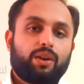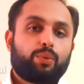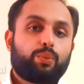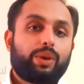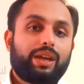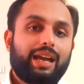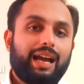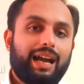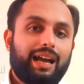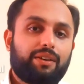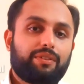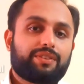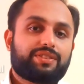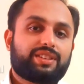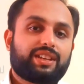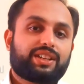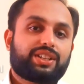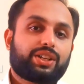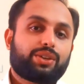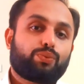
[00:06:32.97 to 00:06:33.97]
We have
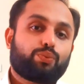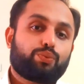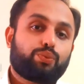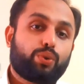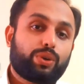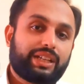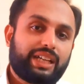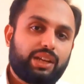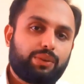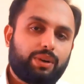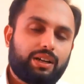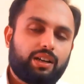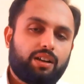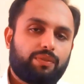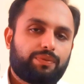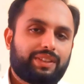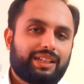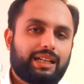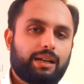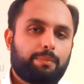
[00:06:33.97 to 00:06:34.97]
section 41
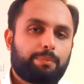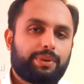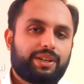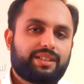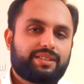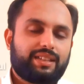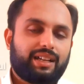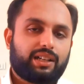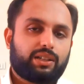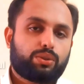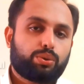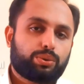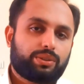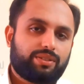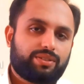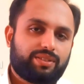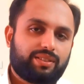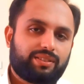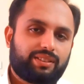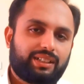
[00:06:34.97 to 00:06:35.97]
of the Companies Act
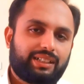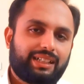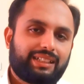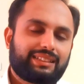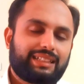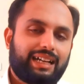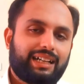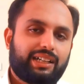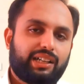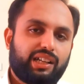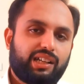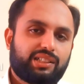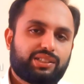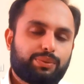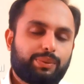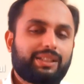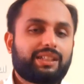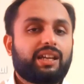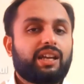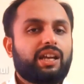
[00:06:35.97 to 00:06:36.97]
2013 that deals
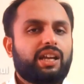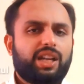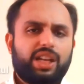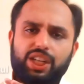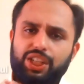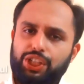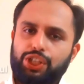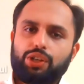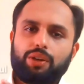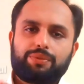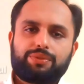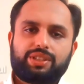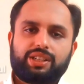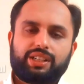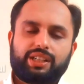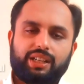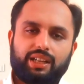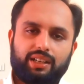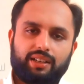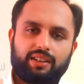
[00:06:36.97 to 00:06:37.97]
with issue of
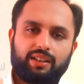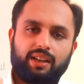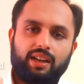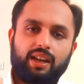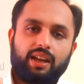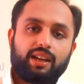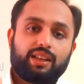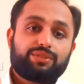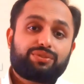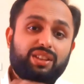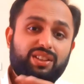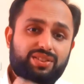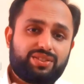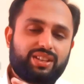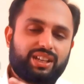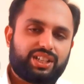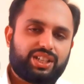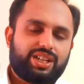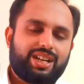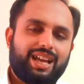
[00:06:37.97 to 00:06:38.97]
GDR. This
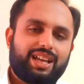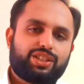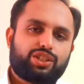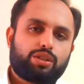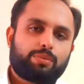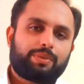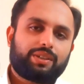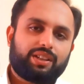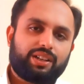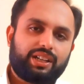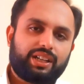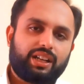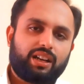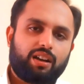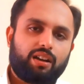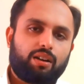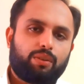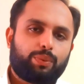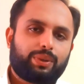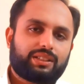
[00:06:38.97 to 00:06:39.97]
section has to be read
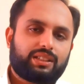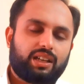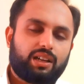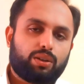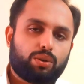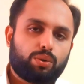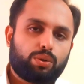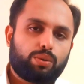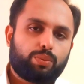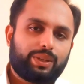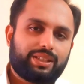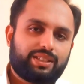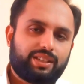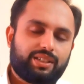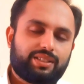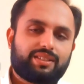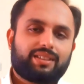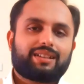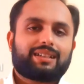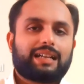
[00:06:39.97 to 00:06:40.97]
along with a rule which
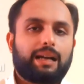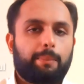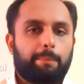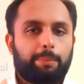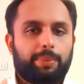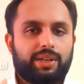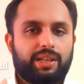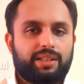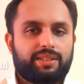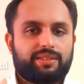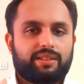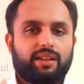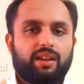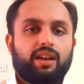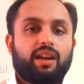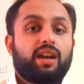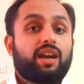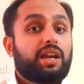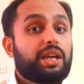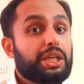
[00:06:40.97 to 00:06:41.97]
is Companies
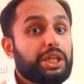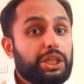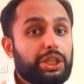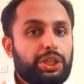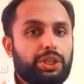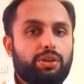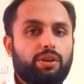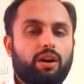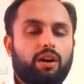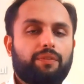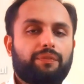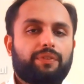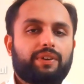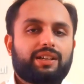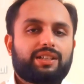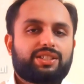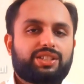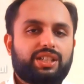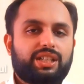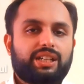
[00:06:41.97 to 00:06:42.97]
Issue of
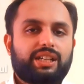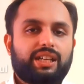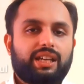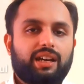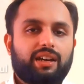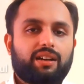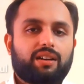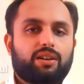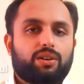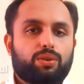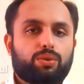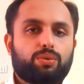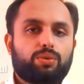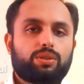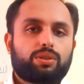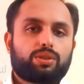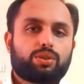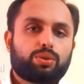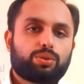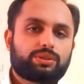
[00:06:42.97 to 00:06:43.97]
GDR
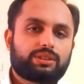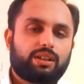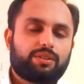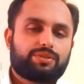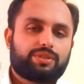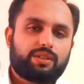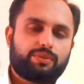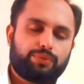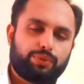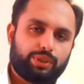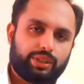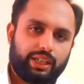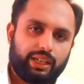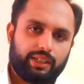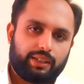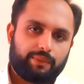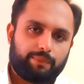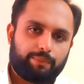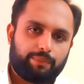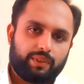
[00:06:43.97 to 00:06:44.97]
Rule
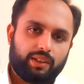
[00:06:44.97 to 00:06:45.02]
2014.